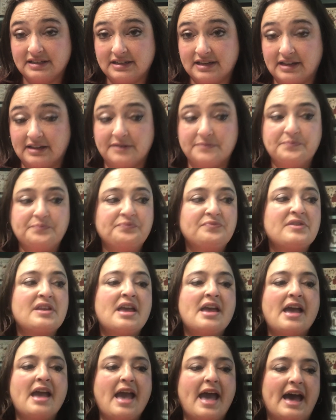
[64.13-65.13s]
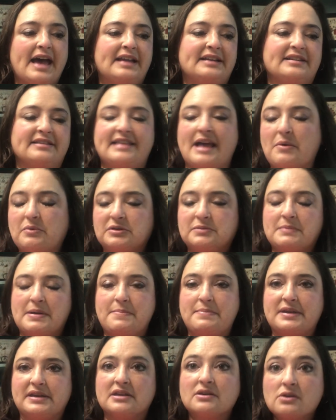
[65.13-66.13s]
done, and that was my
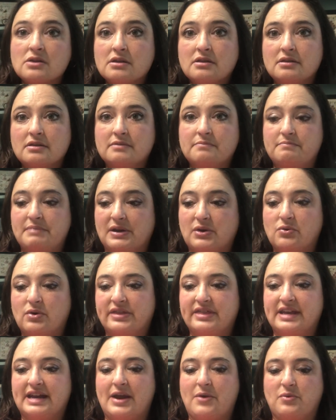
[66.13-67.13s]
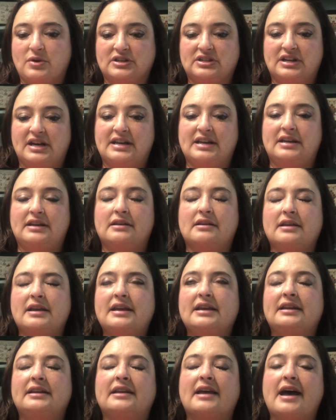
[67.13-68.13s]
big one that I worked on
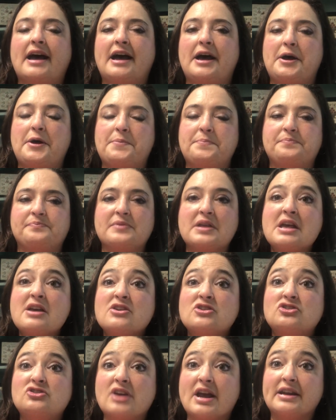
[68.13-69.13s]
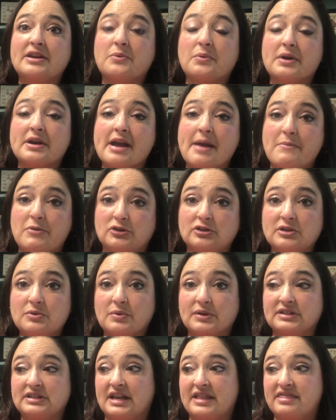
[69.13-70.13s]
in January. I mostly
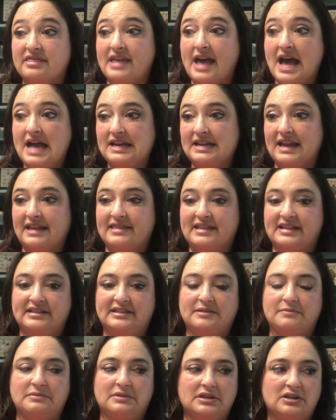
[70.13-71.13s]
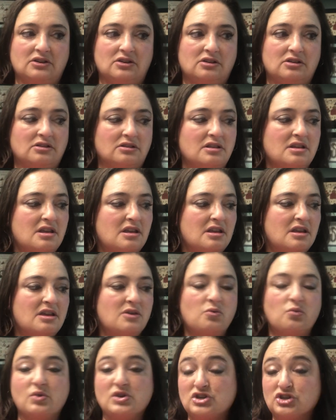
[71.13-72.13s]
worked on that, and then some little
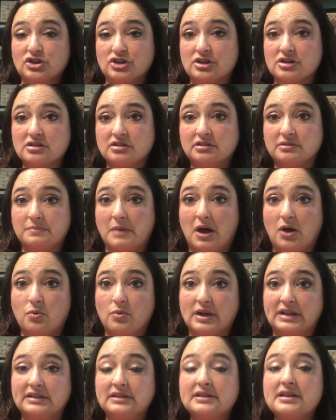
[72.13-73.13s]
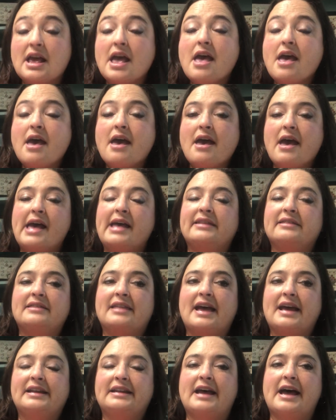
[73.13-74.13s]
winter small ones, and
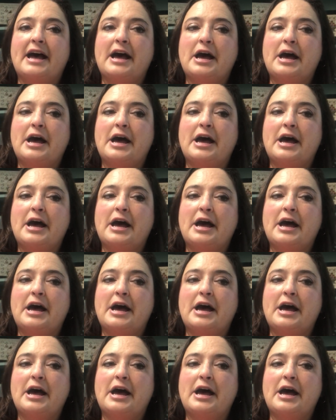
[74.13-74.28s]
then